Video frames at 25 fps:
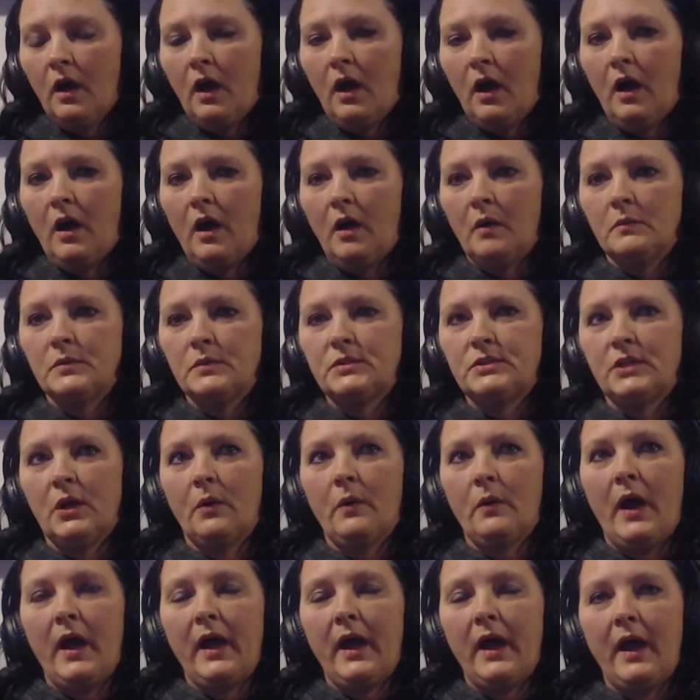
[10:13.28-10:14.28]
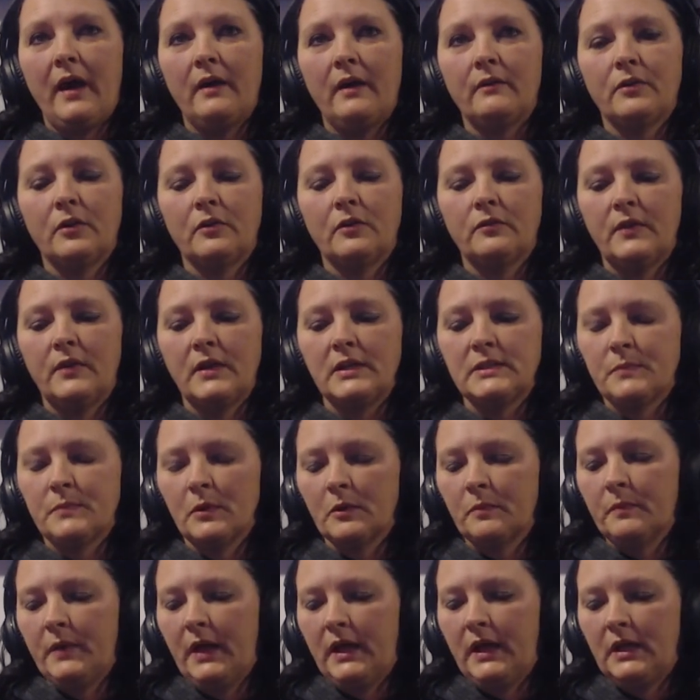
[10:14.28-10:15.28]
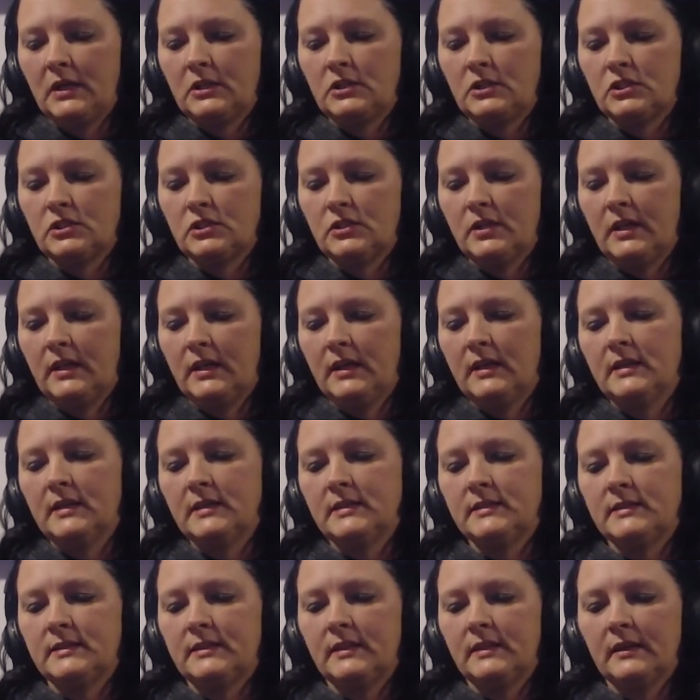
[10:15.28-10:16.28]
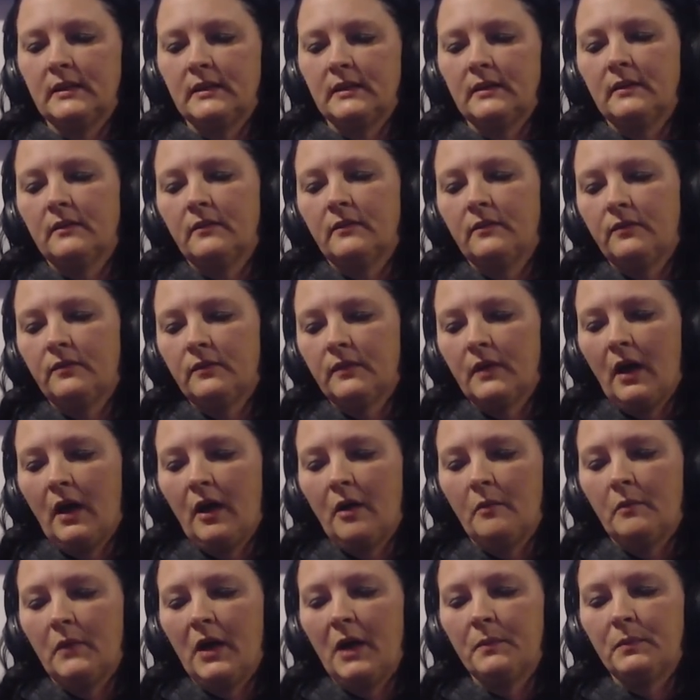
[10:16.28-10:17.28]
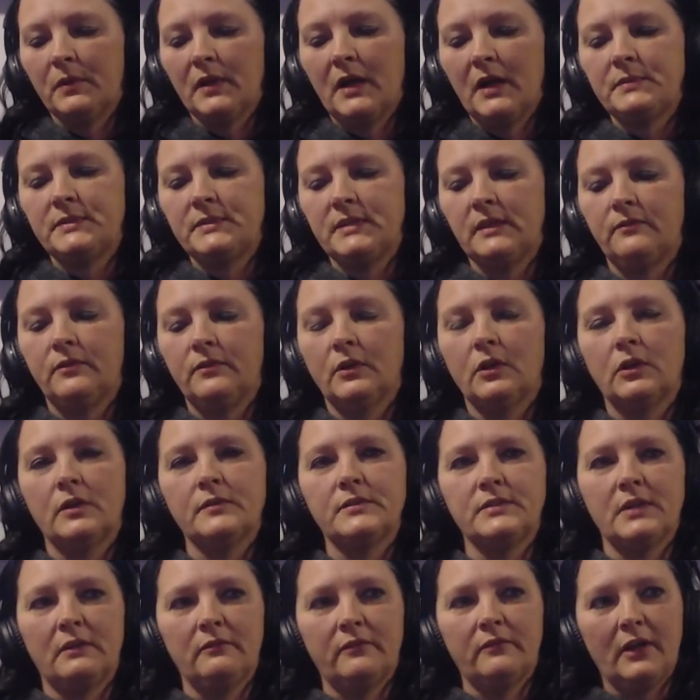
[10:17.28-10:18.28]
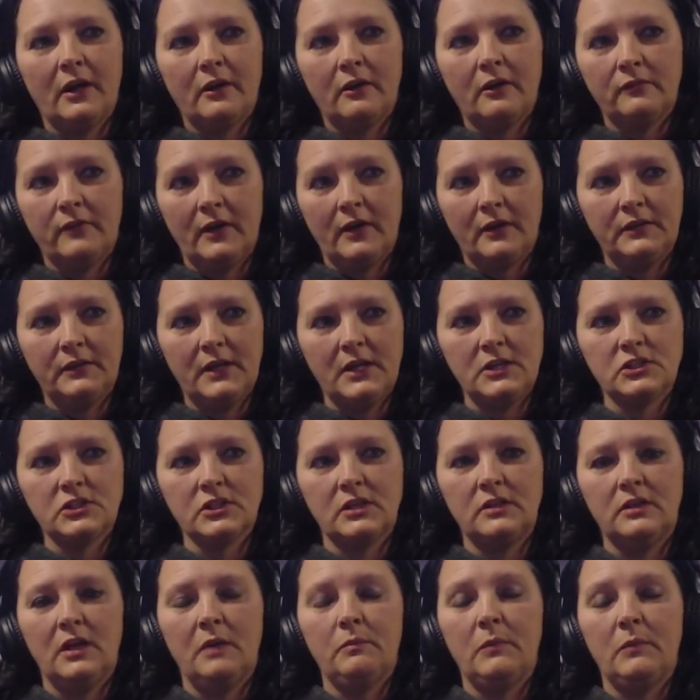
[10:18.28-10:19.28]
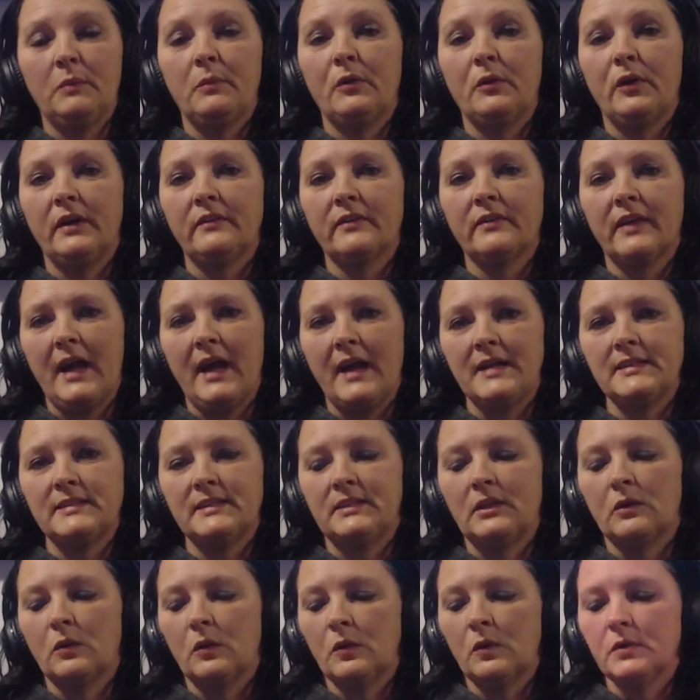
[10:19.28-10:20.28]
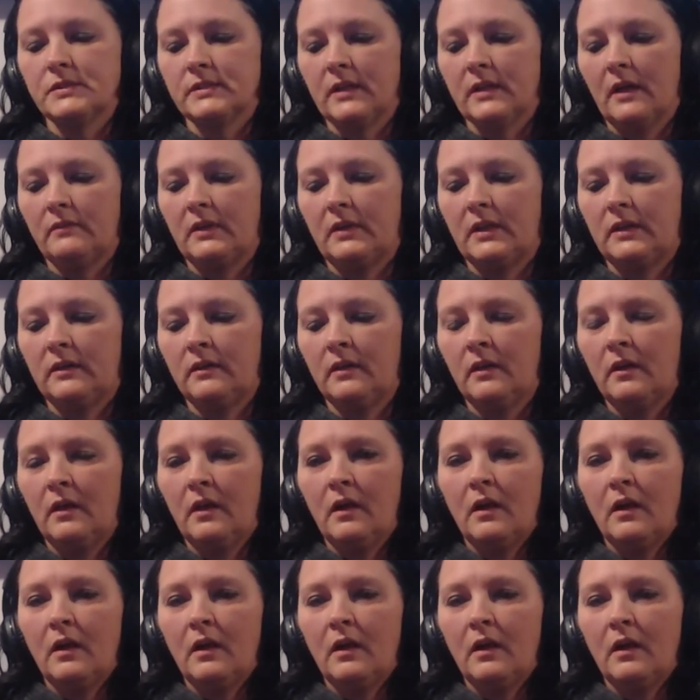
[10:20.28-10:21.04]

Um, so I have her Facebook page that is the um, Epilepsy Field of Sunflower Foundation in memory of Cassie Nicole Slevin.